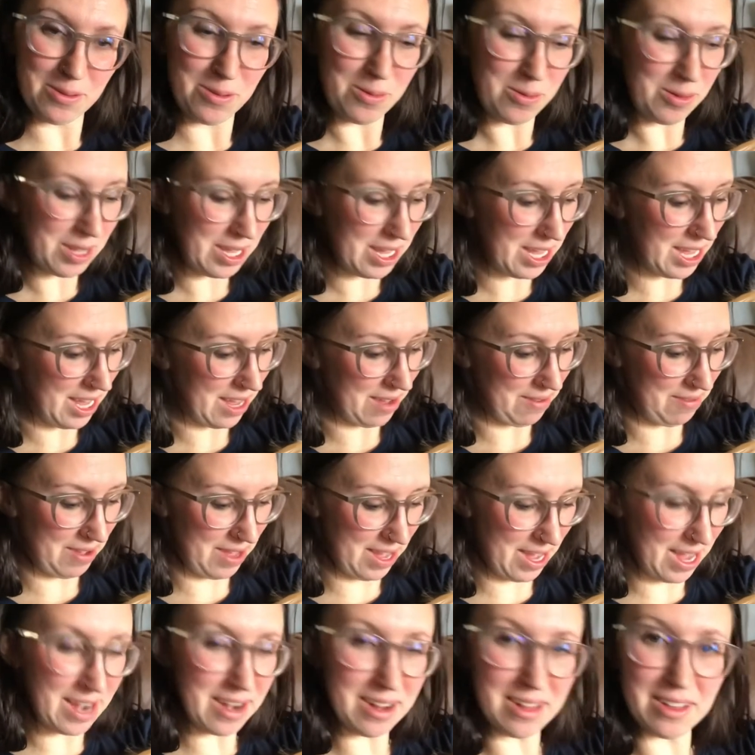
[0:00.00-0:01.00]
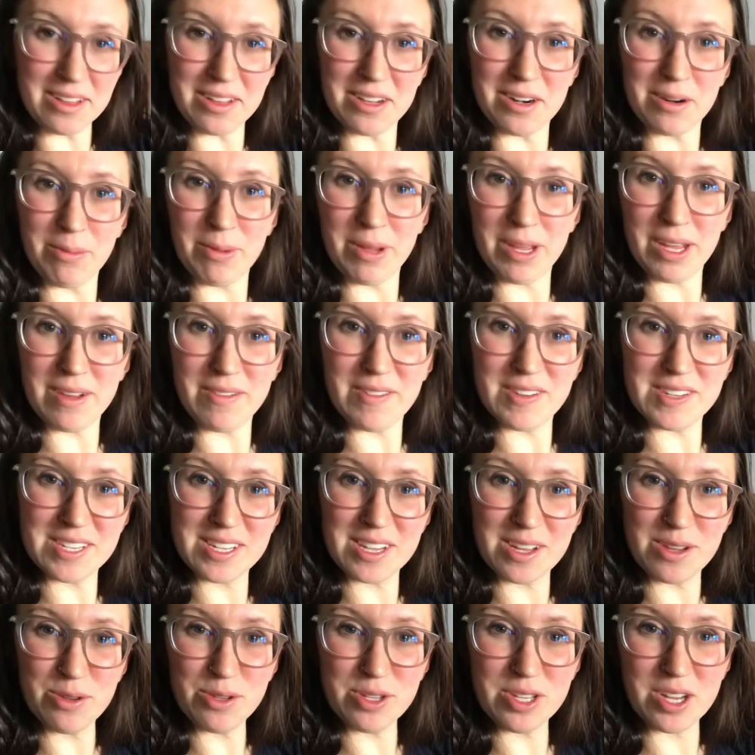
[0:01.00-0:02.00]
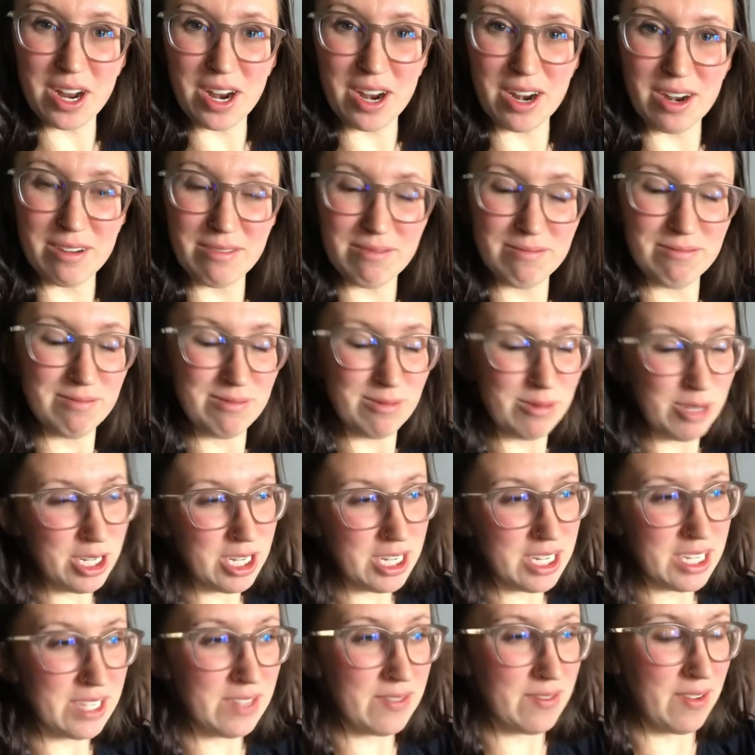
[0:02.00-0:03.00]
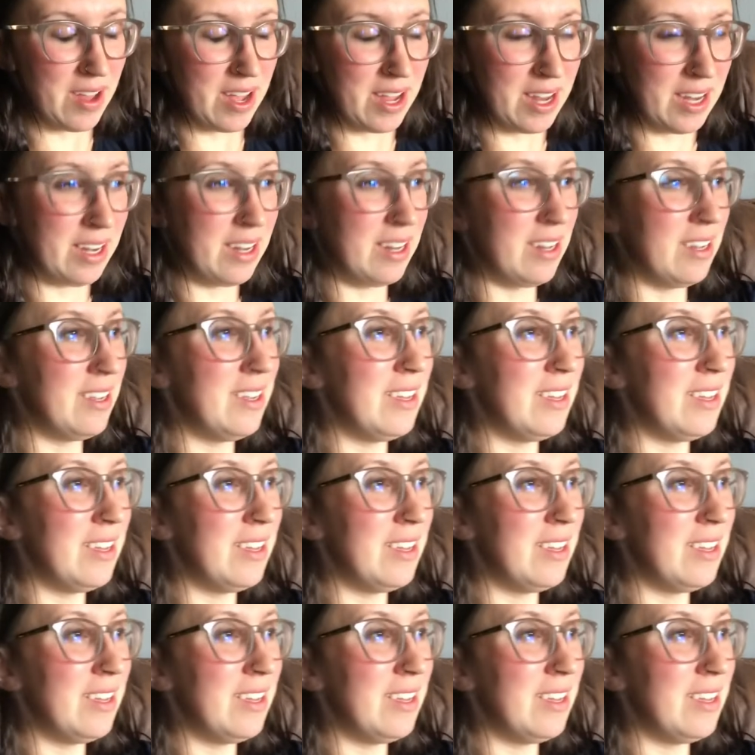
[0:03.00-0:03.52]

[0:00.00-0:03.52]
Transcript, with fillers: We have had a little bit of a slow start, which is fine,